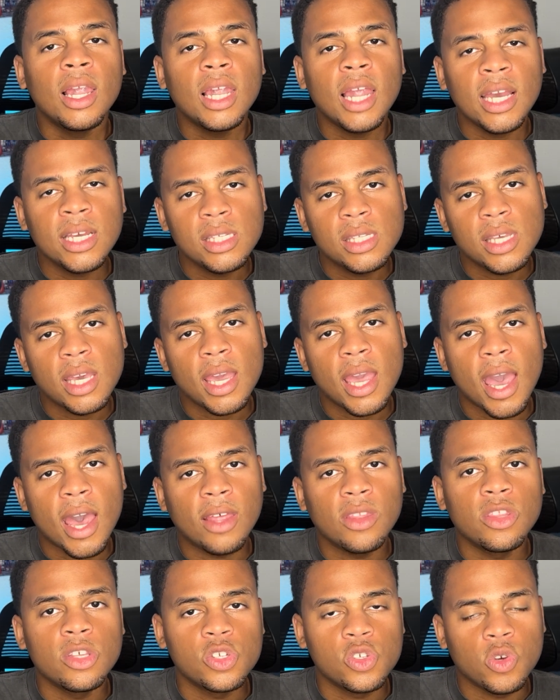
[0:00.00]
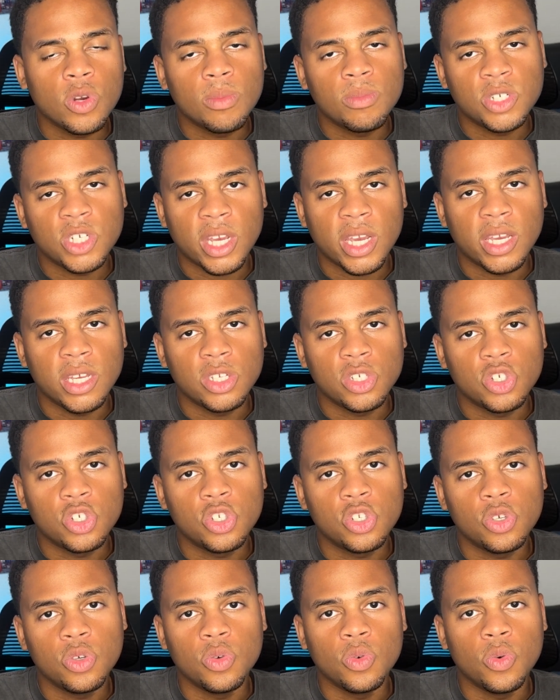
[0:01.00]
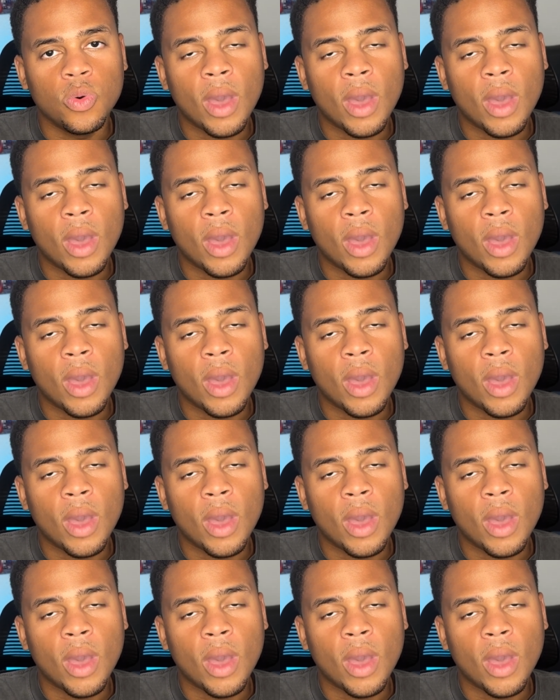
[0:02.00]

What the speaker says: Lionsgate had the script changed to